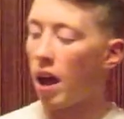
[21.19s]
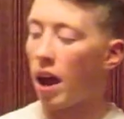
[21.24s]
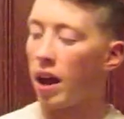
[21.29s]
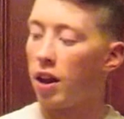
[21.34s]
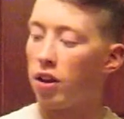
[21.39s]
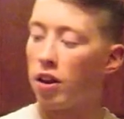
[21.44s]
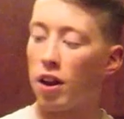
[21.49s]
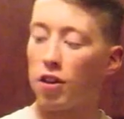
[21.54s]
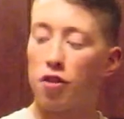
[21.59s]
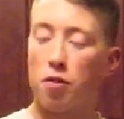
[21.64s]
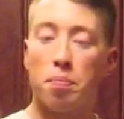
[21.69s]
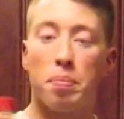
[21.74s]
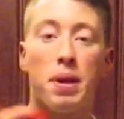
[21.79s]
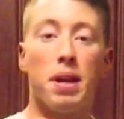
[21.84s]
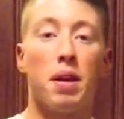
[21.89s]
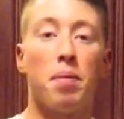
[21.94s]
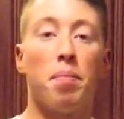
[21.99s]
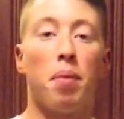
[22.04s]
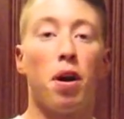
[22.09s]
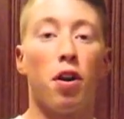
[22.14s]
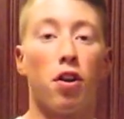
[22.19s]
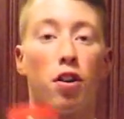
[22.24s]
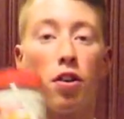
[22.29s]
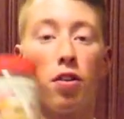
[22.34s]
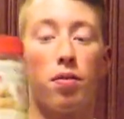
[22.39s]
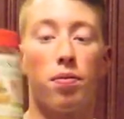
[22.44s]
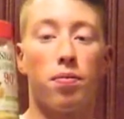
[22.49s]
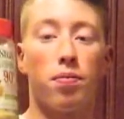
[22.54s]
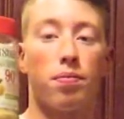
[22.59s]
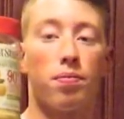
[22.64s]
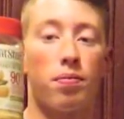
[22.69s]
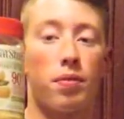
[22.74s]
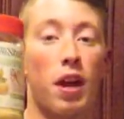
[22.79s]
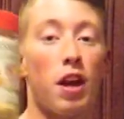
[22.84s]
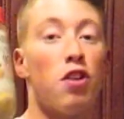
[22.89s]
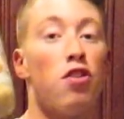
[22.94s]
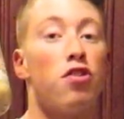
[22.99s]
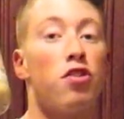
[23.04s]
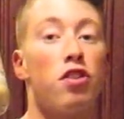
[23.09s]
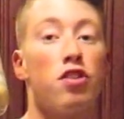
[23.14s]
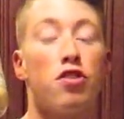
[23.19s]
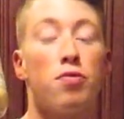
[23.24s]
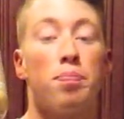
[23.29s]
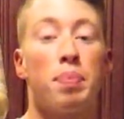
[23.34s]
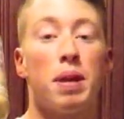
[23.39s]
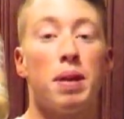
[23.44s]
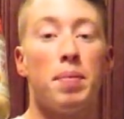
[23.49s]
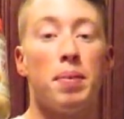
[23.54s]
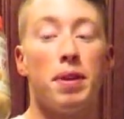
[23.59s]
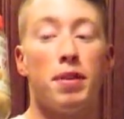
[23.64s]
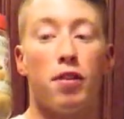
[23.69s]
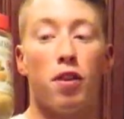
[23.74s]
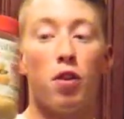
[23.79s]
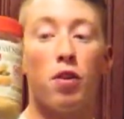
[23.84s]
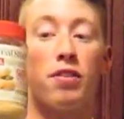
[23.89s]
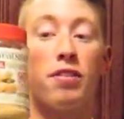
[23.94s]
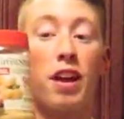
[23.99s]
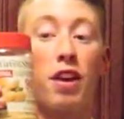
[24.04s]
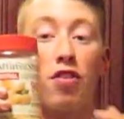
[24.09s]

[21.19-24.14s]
And you got your peanut butter. I usually use PB2. This is